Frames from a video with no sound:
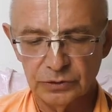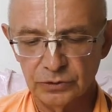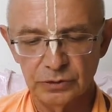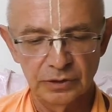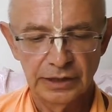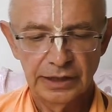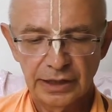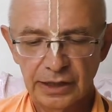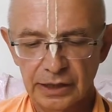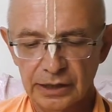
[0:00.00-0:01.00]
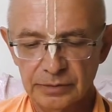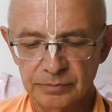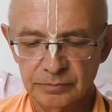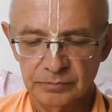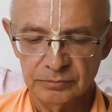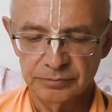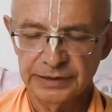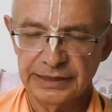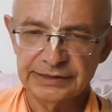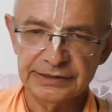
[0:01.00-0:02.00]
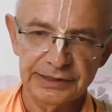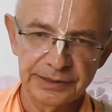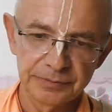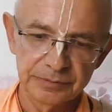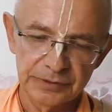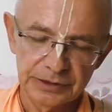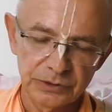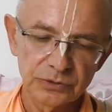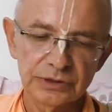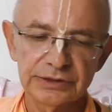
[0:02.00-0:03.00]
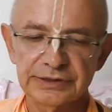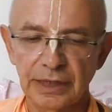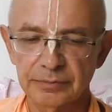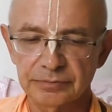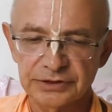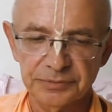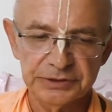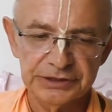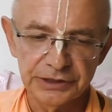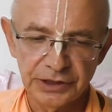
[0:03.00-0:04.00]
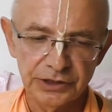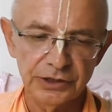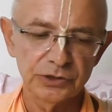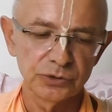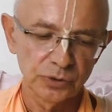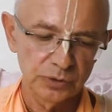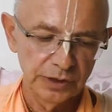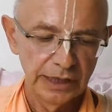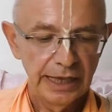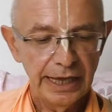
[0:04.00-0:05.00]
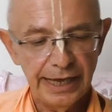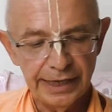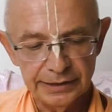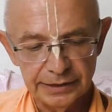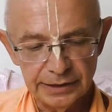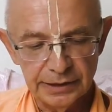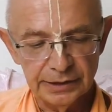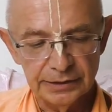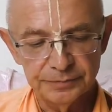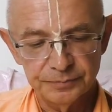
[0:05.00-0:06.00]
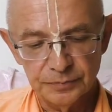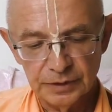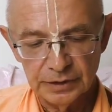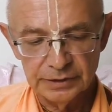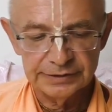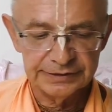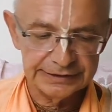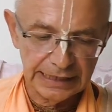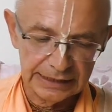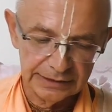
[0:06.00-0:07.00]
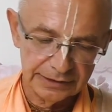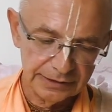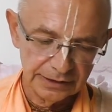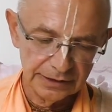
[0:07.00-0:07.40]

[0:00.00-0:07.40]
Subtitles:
or place him into some subsidiary role. And second